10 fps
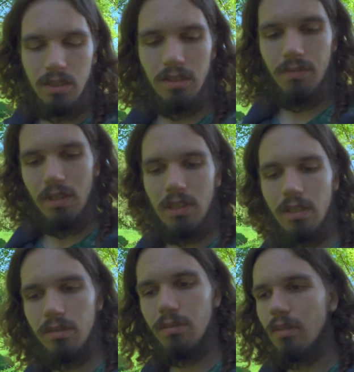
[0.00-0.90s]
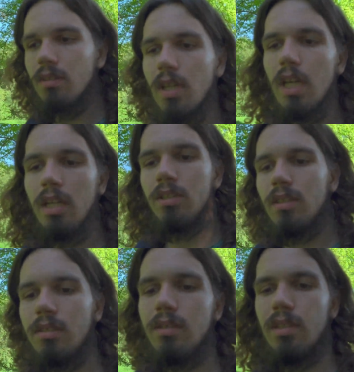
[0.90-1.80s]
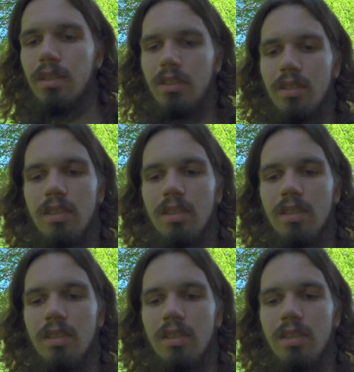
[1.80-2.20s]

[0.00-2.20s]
just for the kids, you know. So,